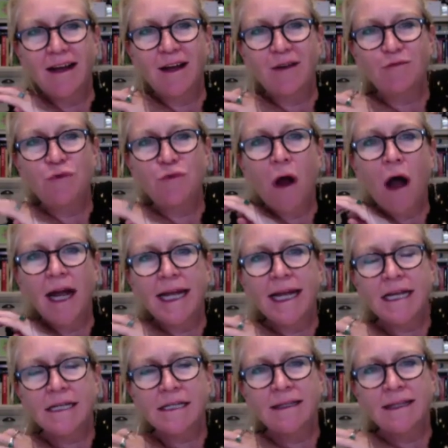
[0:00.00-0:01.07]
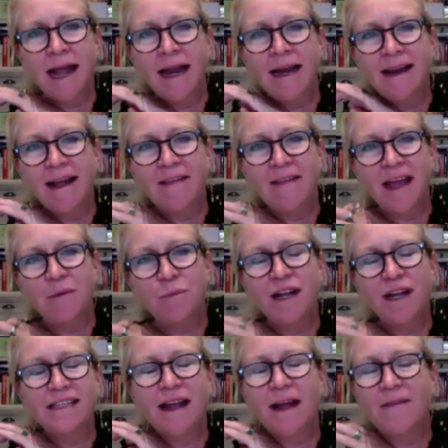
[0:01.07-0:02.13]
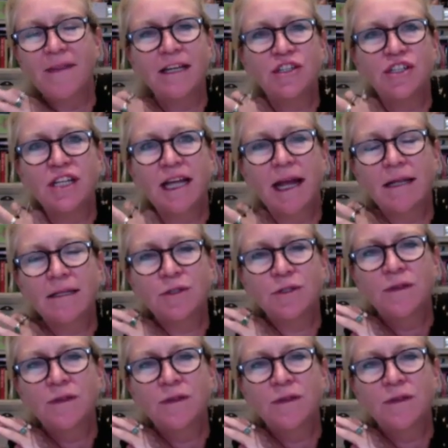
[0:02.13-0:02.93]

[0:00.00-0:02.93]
ride, and then she gets